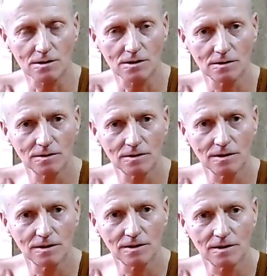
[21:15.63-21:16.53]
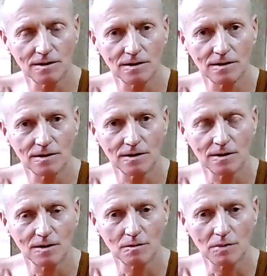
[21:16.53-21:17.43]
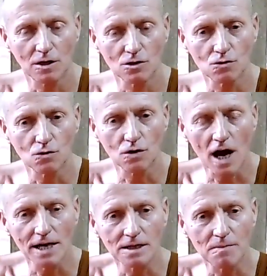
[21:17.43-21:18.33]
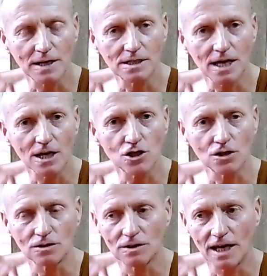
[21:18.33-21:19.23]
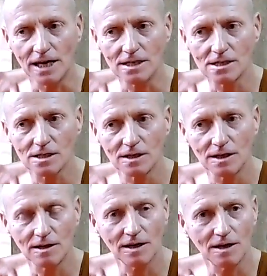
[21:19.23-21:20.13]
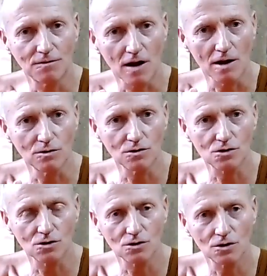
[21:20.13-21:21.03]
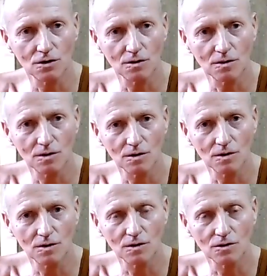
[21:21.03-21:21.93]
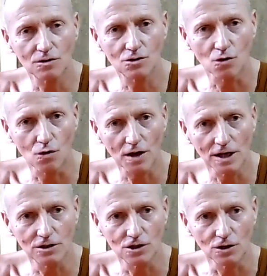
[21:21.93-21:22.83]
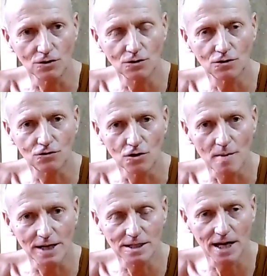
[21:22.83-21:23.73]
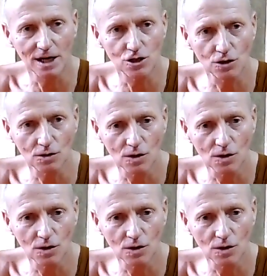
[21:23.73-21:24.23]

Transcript: Because all guided meditation is, if I was talking to you through meditation, would be reminding you